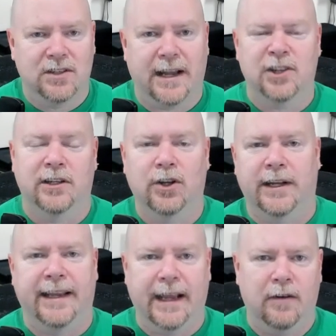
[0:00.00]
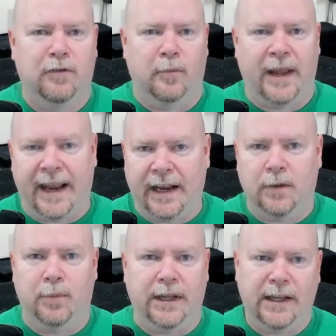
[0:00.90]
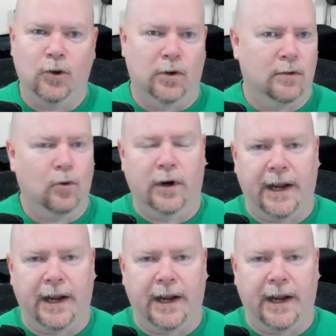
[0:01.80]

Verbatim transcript: is actually going to get from A to B or